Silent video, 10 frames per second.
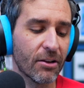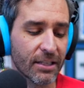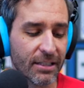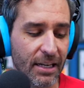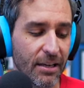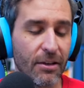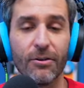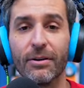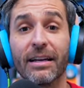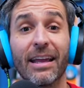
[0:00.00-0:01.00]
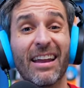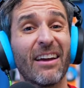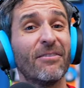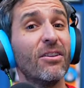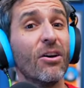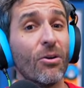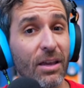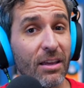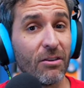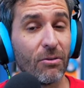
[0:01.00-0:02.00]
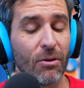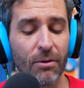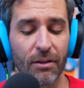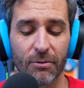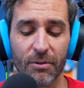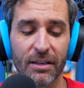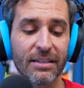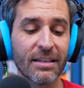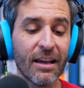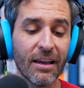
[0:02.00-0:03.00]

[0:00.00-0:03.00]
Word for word: could just EQ it. Again, I have no EQ going through this.